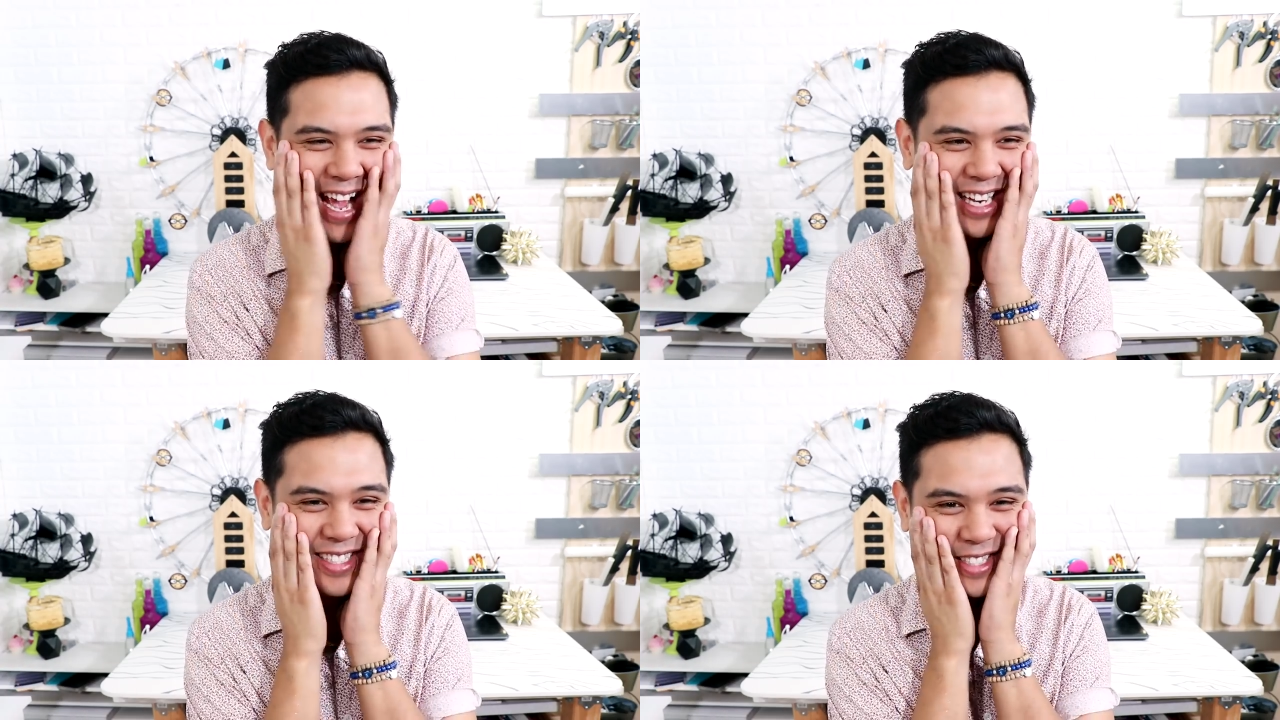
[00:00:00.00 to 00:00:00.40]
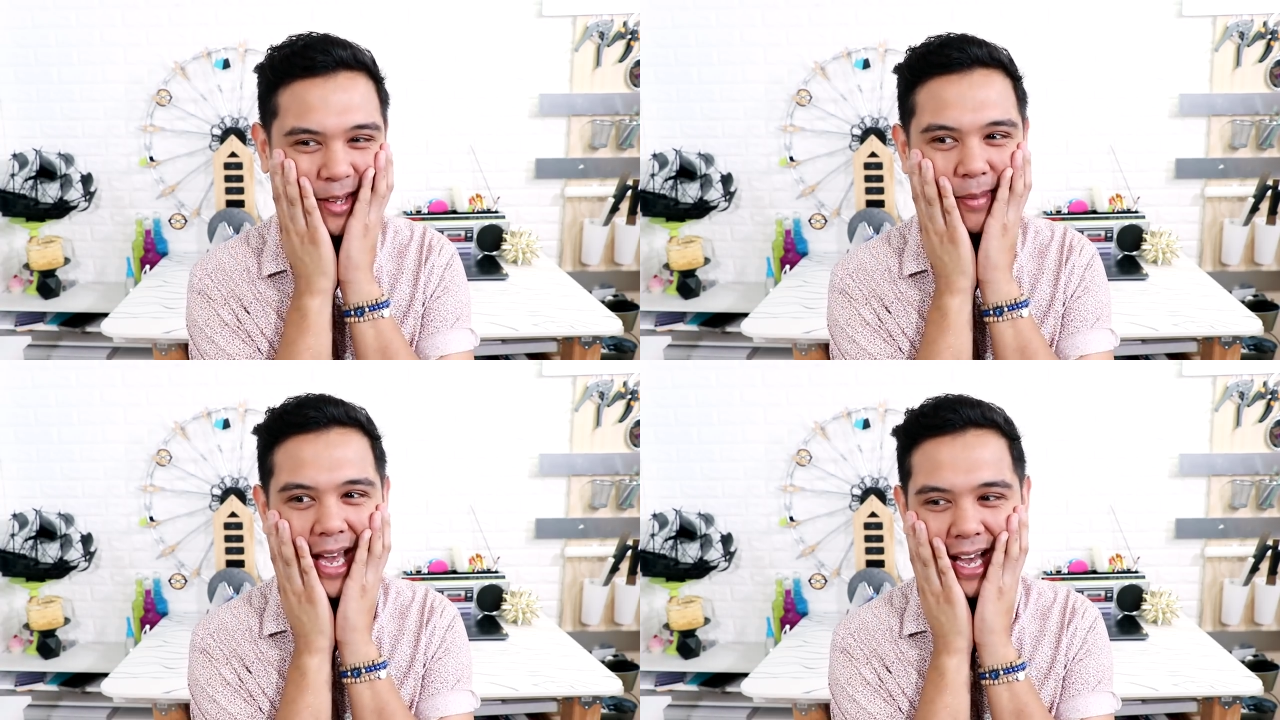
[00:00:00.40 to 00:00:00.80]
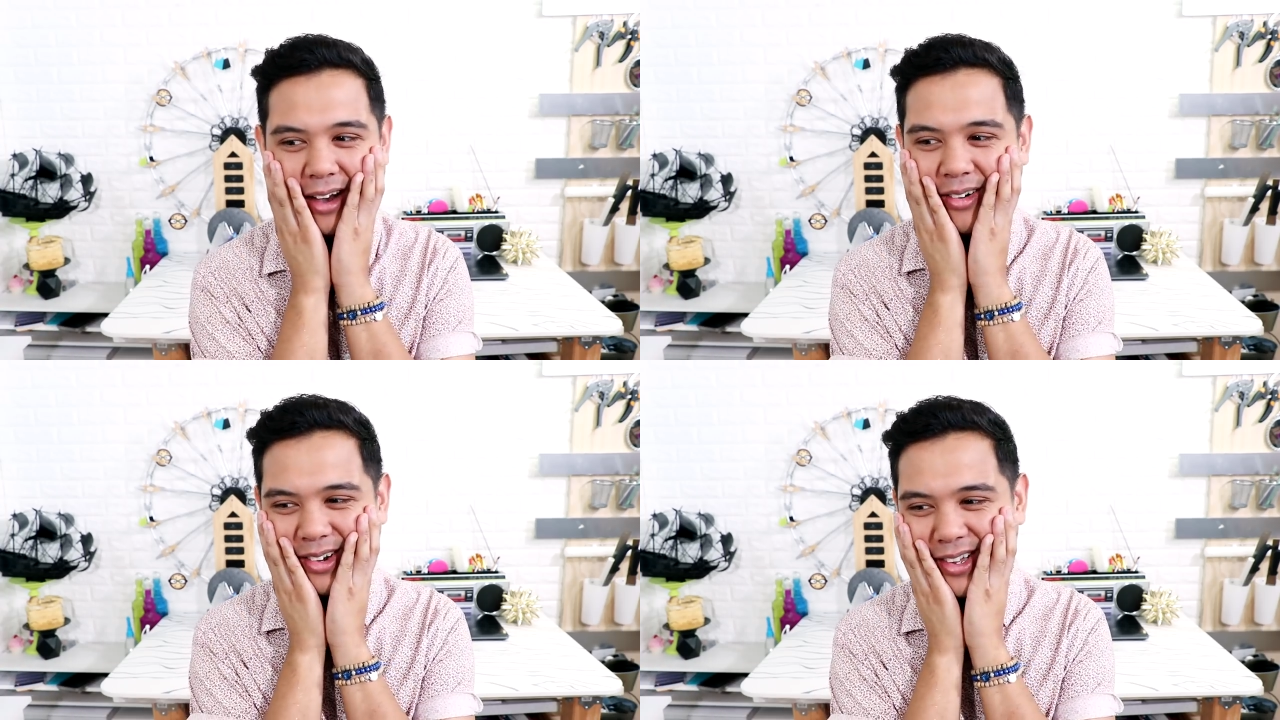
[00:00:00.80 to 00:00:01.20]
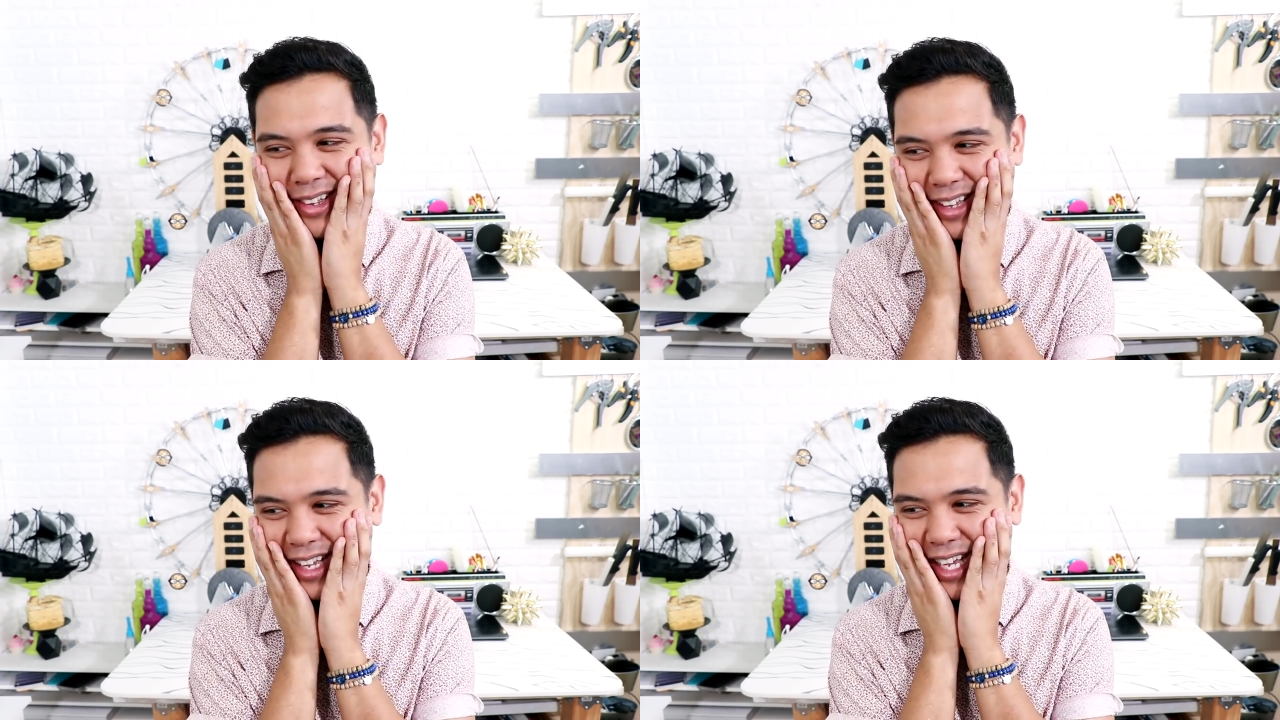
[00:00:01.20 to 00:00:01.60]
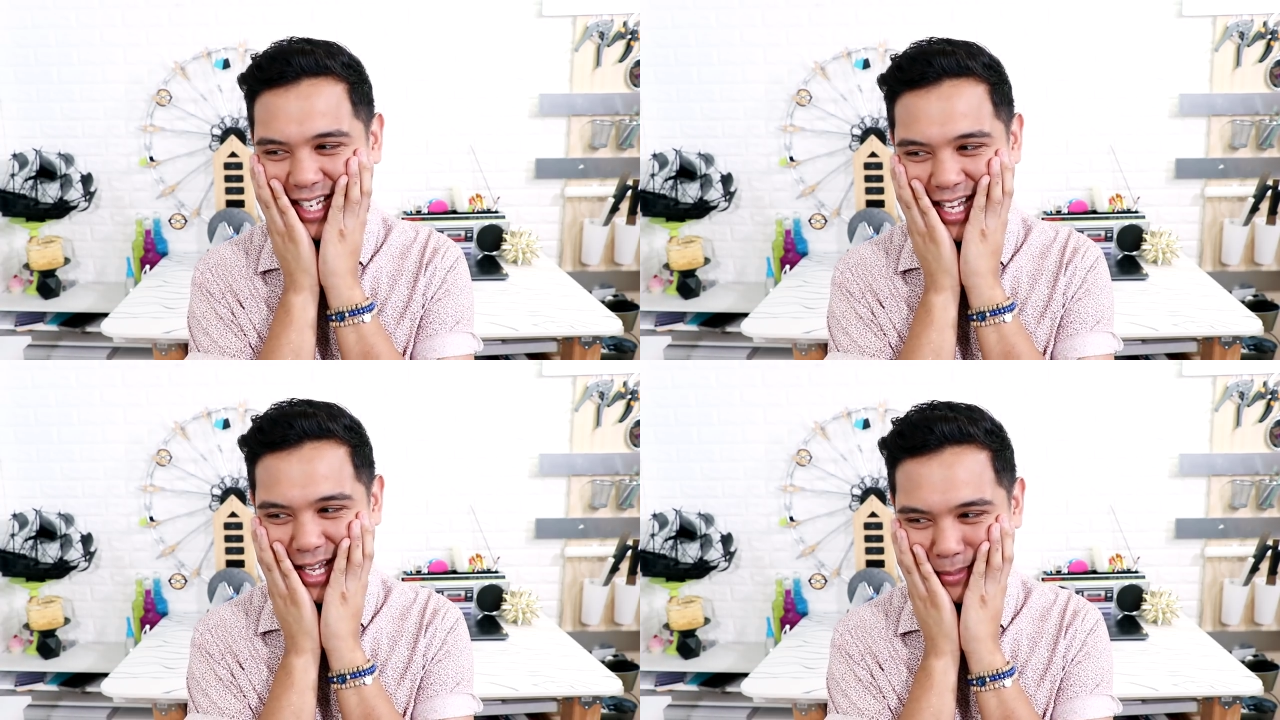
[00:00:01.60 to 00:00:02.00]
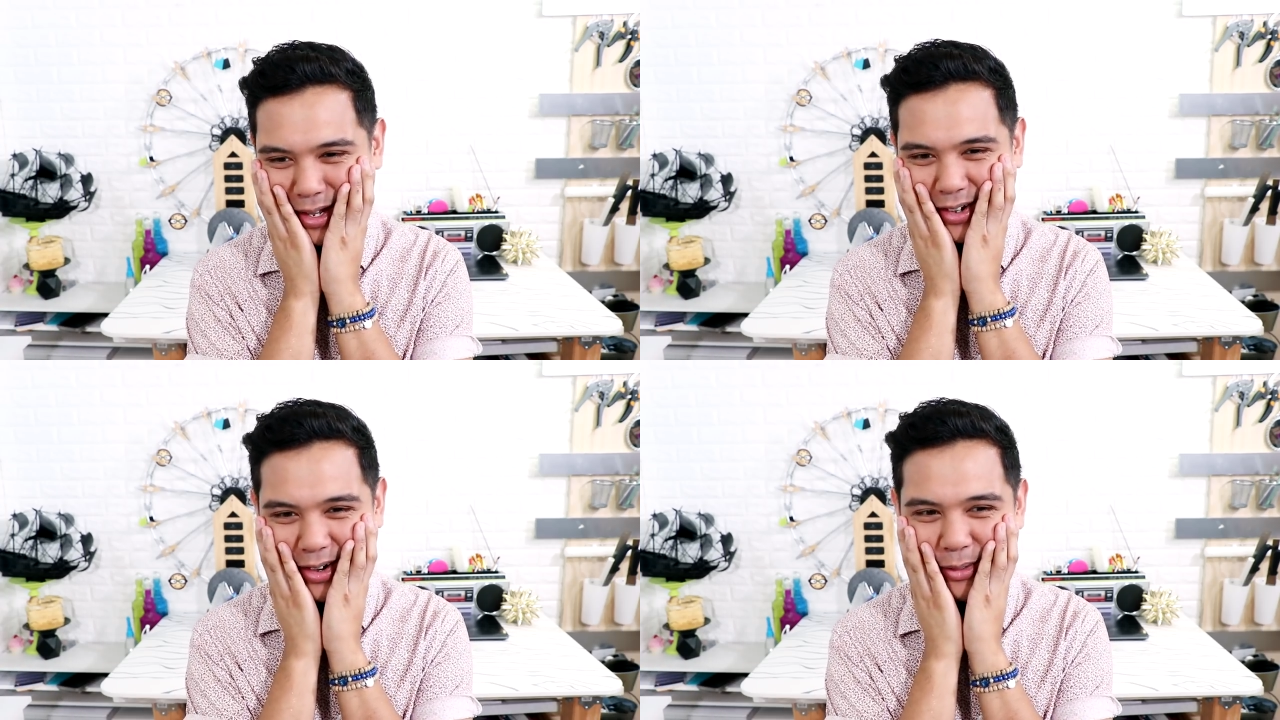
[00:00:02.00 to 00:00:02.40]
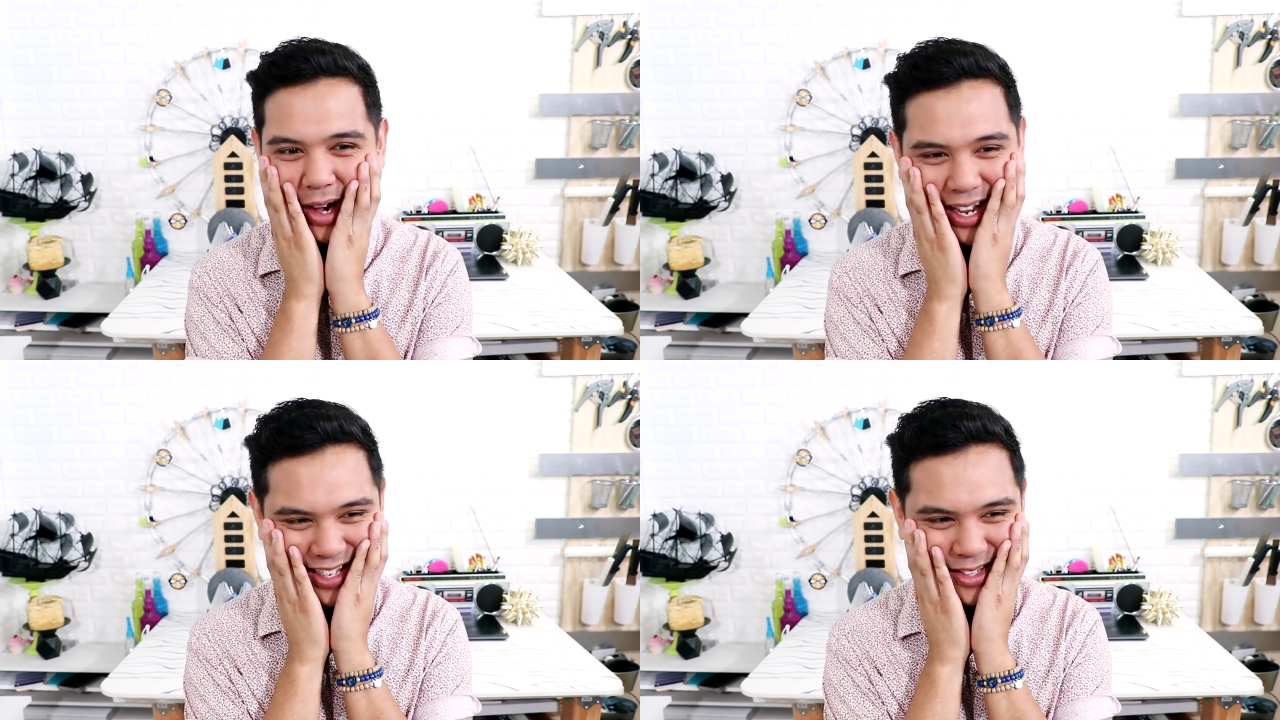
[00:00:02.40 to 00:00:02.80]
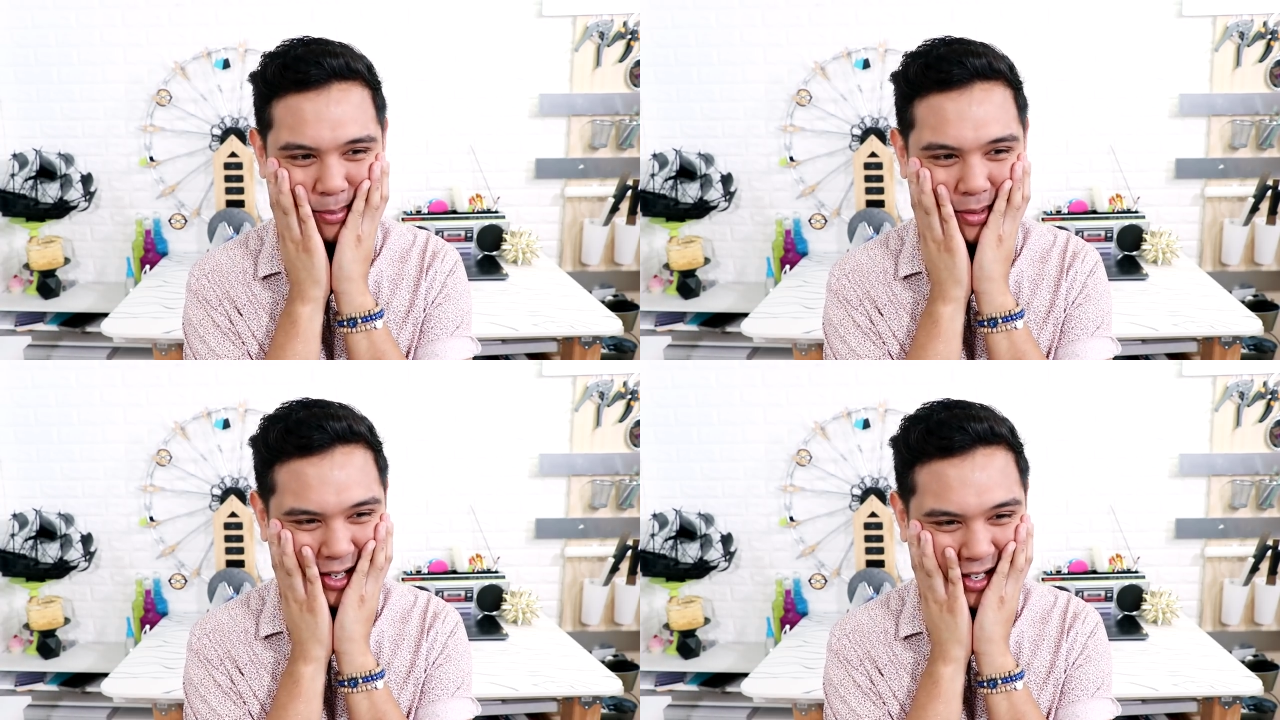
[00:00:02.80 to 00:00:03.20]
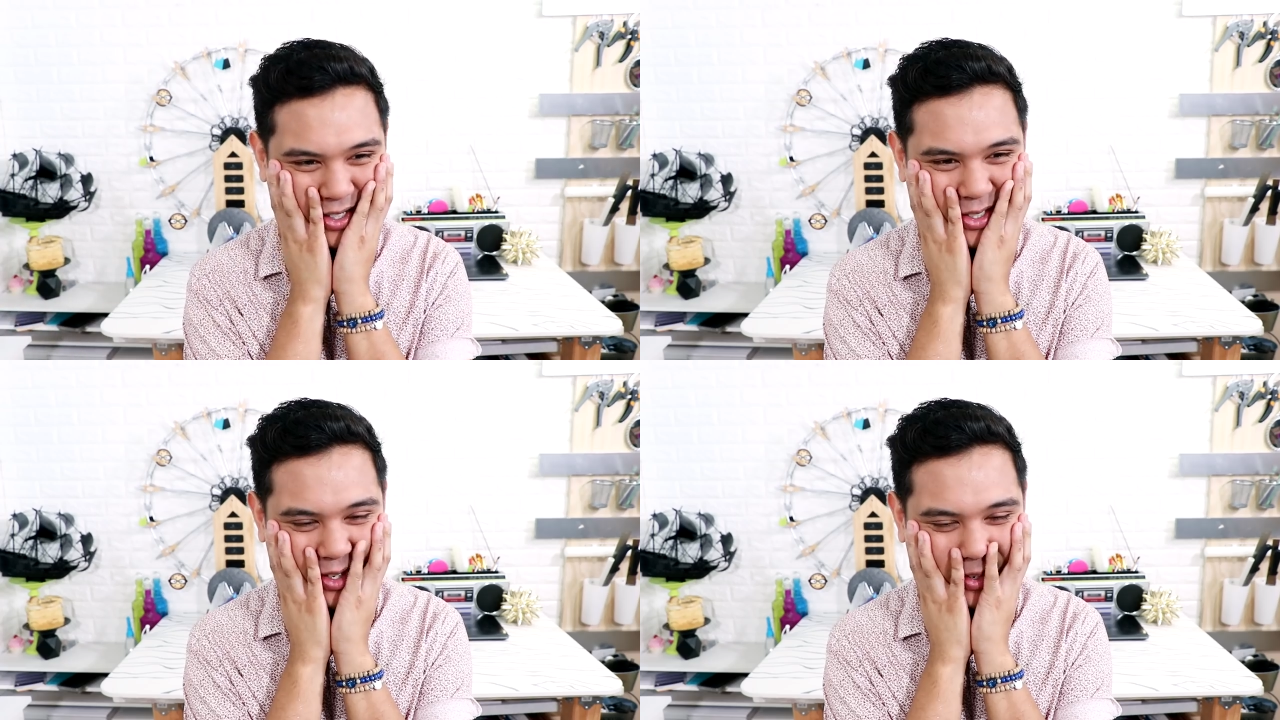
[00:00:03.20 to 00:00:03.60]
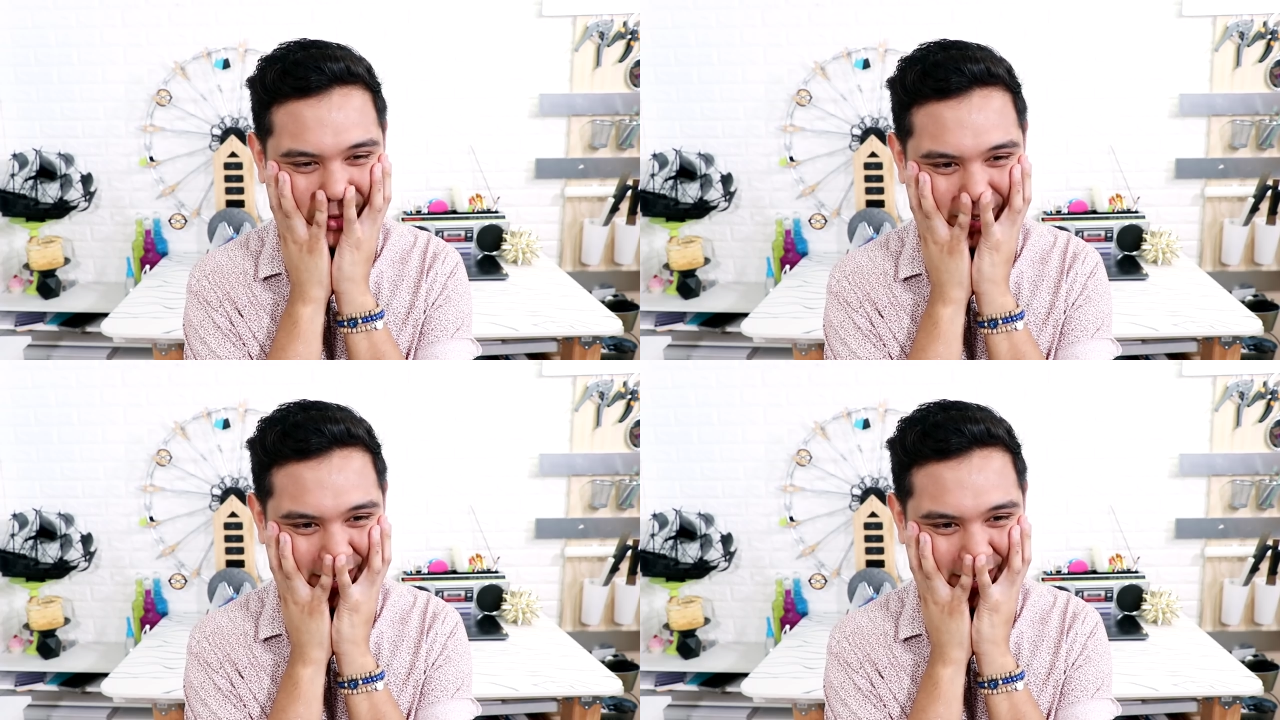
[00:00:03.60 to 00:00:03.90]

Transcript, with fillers: And somehow it came out all right, but also